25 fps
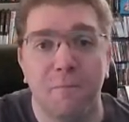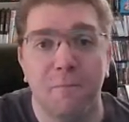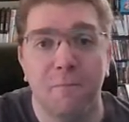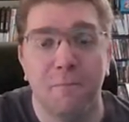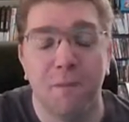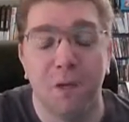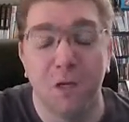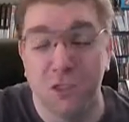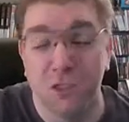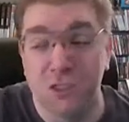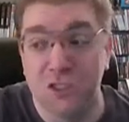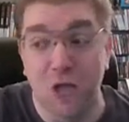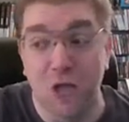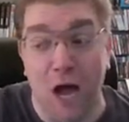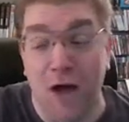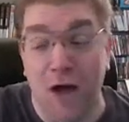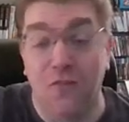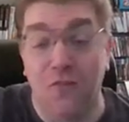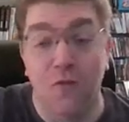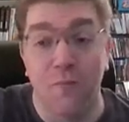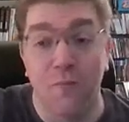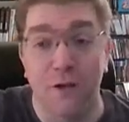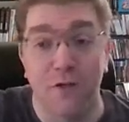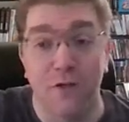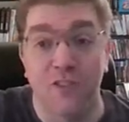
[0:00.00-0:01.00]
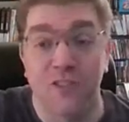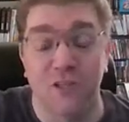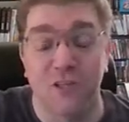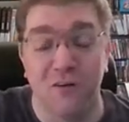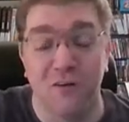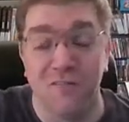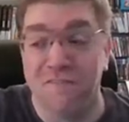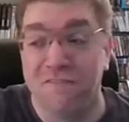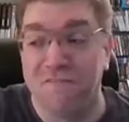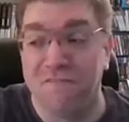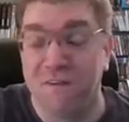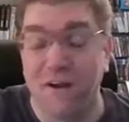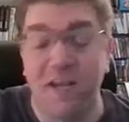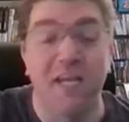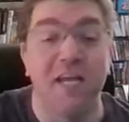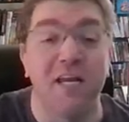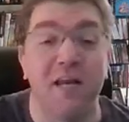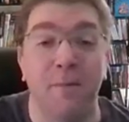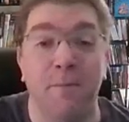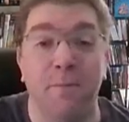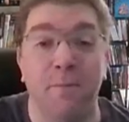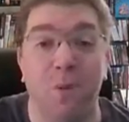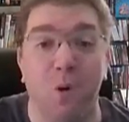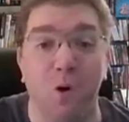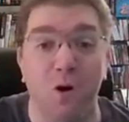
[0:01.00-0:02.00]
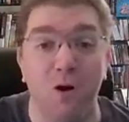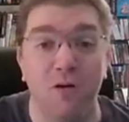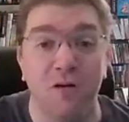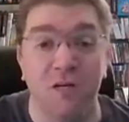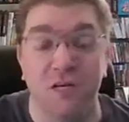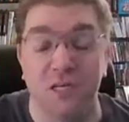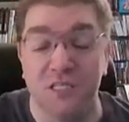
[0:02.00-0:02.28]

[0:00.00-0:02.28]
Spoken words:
because Dathomir is so freaking important,